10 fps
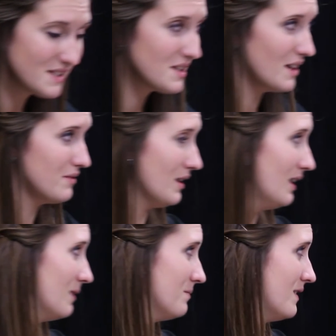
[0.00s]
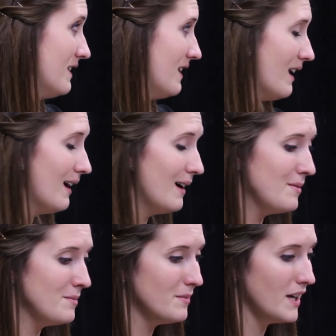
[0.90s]
a tough call.
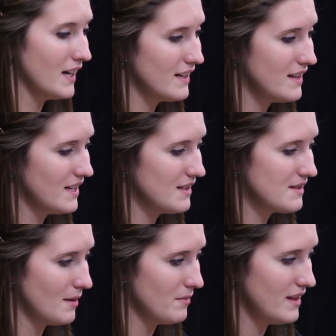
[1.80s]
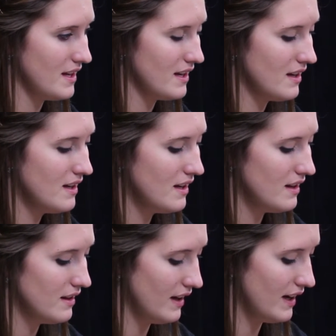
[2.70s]
And I think it's something
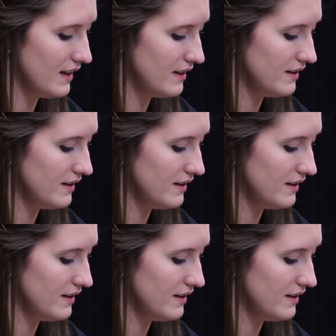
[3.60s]
that,